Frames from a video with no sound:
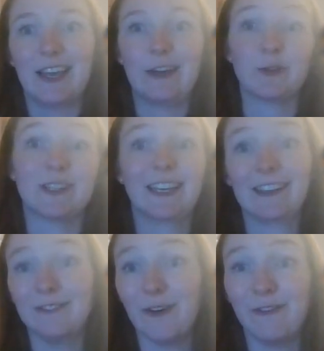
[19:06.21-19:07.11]
interesting
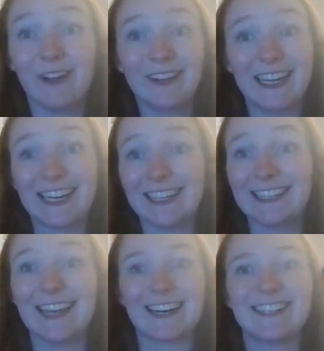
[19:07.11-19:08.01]
and fulfilling and
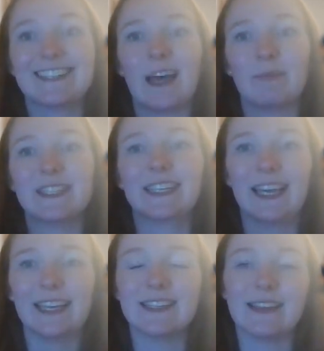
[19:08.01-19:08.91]
the next step to
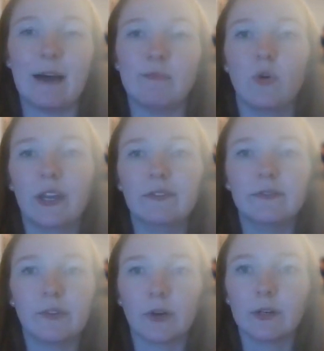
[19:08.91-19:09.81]
get to that point
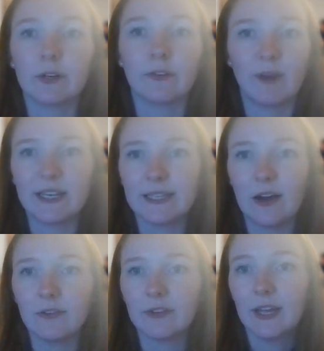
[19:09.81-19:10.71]
for
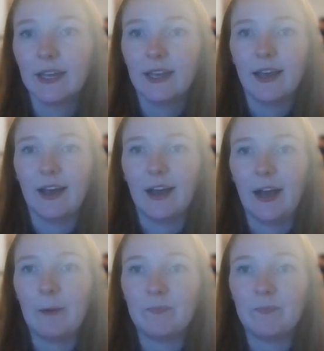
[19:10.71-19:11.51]
myself? And